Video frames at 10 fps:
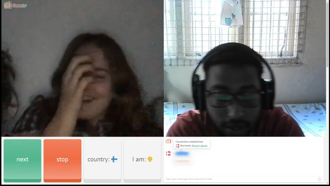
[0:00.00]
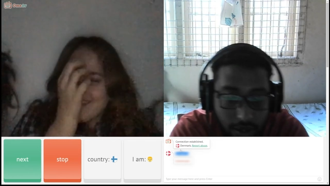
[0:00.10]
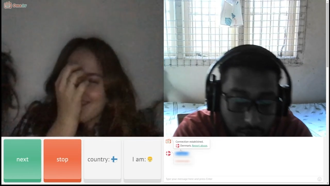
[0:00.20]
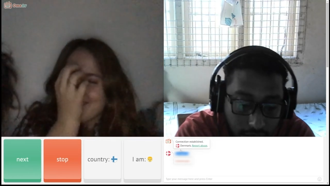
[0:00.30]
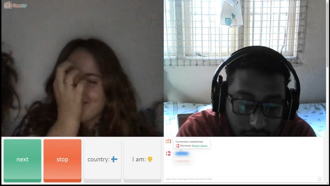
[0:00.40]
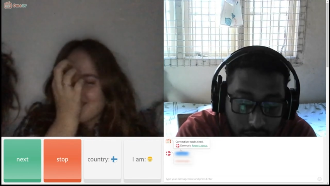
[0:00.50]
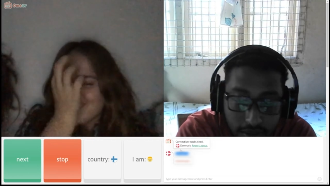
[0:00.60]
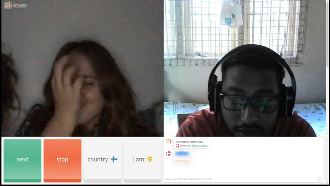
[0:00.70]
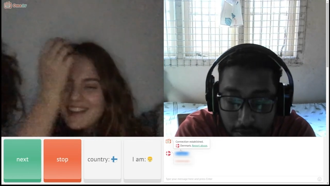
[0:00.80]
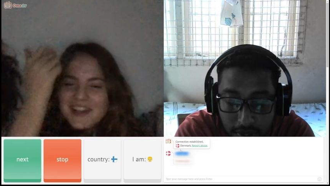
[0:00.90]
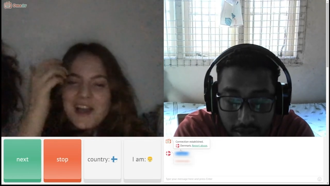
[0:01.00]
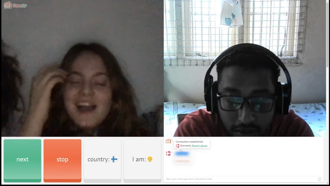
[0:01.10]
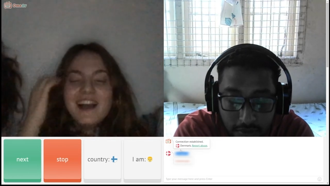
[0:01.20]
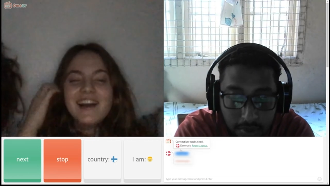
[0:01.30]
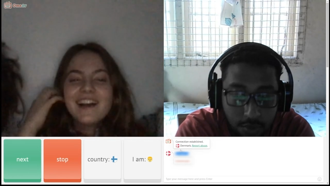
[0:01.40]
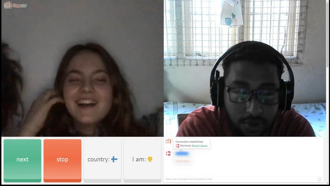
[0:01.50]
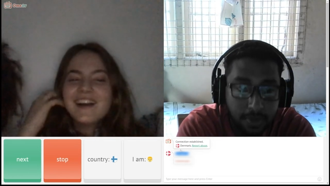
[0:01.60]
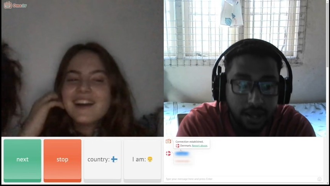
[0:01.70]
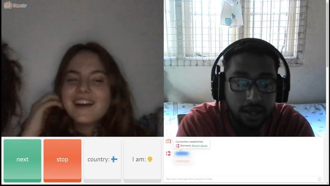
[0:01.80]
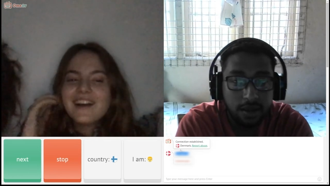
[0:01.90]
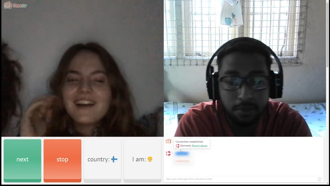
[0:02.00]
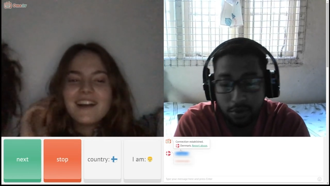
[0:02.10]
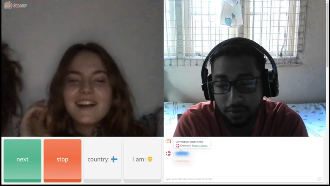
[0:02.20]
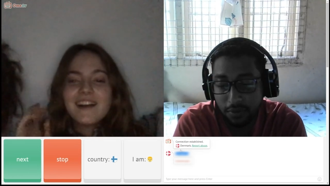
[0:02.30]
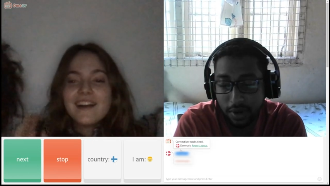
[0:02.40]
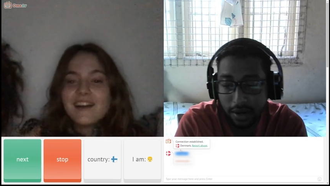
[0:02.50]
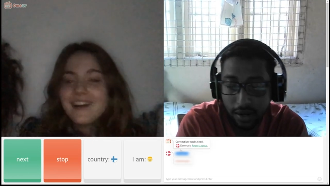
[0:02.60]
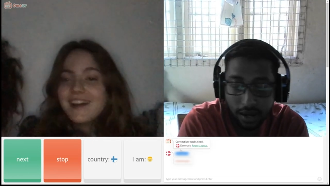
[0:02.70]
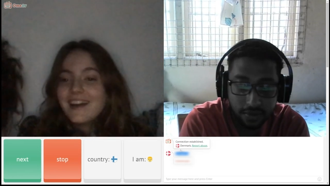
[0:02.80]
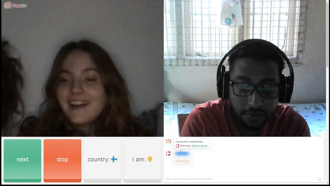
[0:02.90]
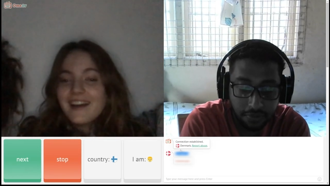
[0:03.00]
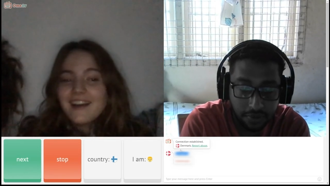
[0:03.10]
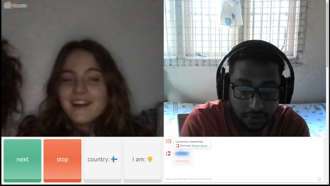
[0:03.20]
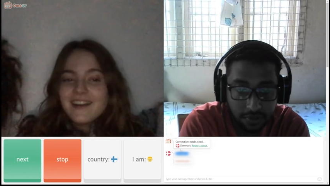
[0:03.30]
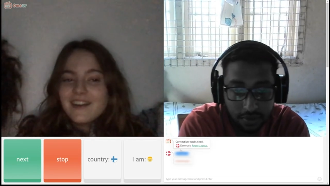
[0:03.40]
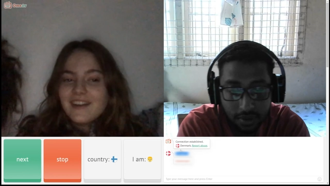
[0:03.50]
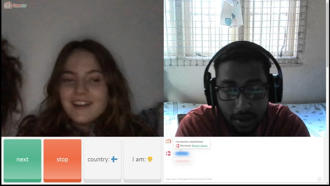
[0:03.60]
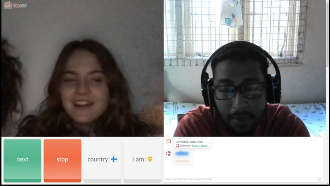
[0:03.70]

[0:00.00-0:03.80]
Speaker 1: Okay. Yeah, that's me with my beautiful and handsome face.